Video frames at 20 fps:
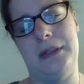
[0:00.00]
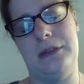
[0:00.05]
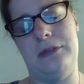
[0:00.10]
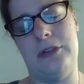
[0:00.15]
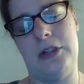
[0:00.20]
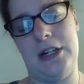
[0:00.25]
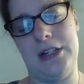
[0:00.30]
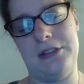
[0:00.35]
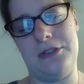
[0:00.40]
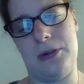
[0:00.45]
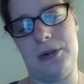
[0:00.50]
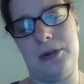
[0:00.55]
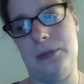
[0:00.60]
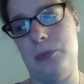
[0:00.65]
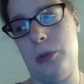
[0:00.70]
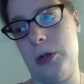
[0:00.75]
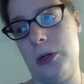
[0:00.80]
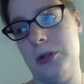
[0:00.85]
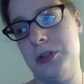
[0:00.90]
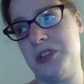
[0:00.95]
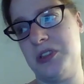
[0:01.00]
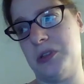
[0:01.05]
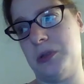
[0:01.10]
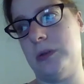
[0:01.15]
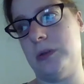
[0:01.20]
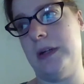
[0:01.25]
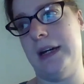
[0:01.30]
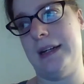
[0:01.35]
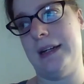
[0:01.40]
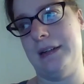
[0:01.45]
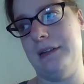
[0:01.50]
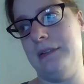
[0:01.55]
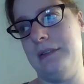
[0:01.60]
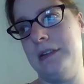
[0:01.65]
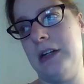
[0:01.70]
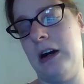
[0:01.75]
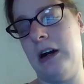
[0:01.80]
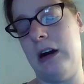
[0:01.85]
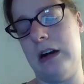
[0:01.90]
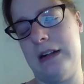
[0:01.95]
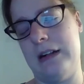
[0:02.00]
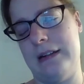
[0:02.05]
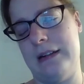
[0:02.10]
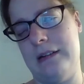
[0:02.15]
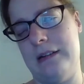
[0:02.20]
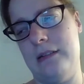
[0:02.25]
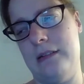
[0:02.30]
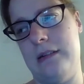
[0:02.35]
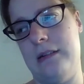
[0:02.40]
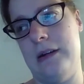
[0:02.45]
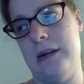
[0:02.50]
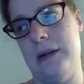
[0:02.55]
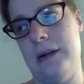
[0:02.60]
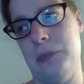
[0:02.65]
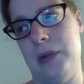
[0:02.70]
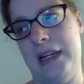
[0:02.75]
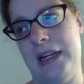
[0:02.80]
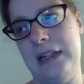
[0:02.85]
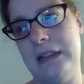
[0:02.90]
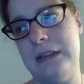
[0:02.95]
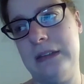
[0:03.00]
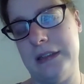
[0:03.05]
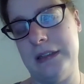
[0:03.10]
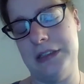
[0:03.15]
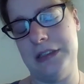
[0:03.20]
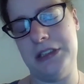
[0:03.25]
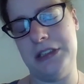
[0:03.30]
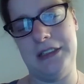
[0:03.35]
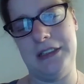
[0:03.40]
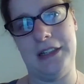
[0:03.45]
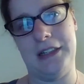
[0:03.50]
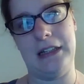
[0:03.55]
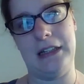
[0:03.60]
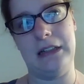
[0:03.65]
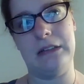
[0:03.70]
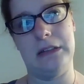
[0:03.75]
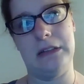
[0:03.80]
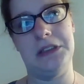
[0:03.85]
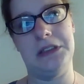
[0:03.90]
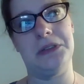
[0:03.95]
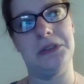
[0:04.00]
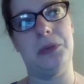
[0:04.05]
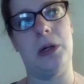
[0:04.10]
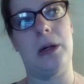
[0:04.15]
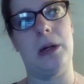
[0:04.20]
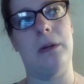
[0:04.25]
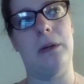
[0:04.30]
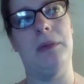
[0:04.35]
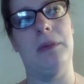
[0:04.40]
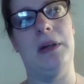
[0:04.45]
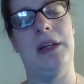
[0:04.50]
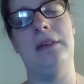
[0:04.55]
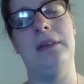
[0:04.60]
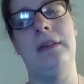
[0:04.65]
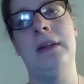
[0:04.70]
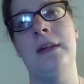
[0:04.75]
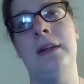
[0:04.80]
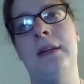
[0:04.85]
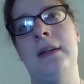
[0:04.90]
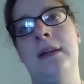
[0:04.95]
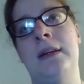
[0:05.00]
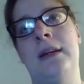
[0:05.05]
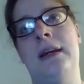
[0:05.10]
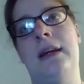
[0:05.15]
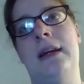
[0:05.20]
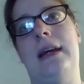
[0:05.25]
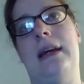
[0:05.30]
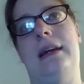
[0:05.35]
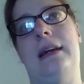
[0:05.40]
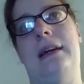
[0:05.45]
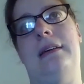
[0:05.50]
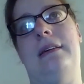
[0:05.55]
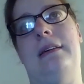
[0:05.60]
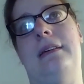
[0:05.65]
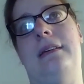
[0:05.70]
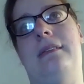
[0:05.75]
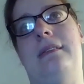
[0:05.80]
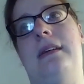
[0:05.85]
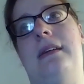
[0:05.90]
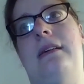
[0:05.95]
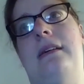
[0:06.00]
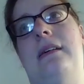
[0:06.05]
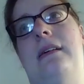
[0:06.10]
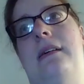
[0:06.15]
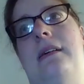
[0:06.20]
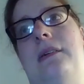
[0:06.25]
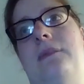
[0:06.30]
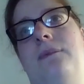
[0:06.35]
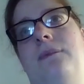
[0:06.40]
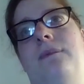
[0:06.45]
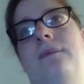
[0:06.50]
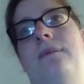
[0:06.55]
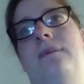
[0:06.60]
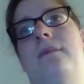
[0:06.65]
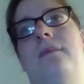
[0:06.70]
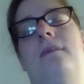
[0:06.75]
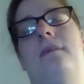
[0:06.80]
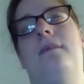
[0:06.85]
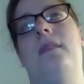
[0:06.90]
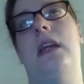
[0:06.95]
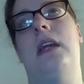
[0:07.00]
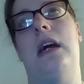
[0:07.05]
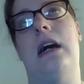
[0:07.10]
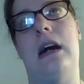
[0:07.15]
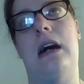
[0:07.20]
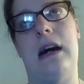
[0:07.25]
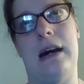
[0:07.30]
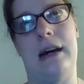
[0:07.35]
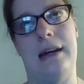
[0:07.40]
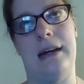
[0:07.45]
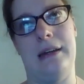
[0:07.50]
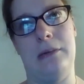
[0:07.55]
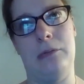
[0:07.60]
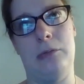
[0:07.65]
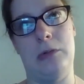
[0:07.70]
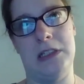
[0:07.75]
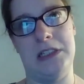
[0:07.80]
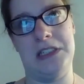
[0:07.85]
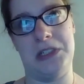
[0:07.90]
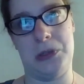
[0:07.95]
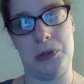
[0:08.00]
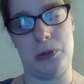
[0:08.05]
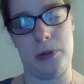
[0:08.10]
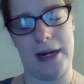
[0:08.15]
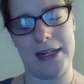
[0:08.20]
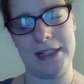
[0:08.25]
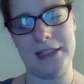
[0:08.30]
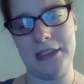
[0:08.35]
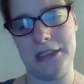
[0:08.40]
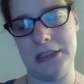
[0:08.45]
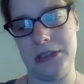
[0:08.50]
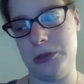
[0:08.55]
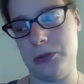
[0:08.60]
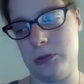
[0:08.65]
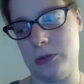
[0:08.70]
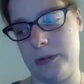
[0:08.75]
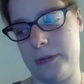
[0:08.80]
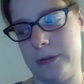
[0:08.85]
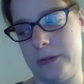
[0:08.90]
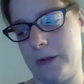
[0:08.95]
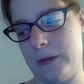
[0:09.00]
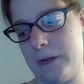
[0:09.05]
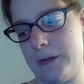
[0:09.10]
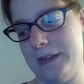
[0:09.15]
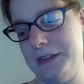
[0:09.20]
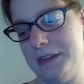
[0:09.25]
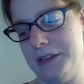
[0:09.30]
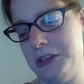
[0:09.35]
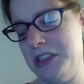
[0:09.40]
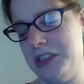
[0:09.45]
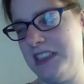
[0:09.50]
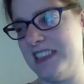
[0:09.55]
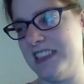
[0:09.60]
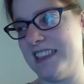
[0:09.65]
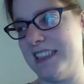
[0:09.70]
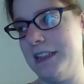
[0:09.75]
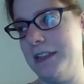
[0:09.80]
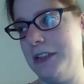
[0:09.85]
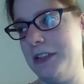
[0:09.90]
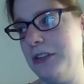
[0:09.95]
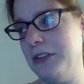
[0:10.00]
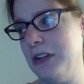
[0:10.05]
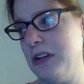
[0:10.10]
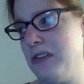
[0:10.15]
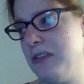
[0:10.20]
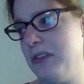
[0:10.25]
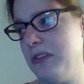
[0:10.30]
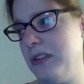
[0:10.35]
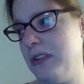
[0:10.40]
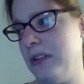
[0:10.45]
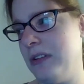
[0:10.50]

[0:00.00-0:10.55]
advisor at Marshall had taught um, English in the English department. And um, I was directed toward her, and she said, You know,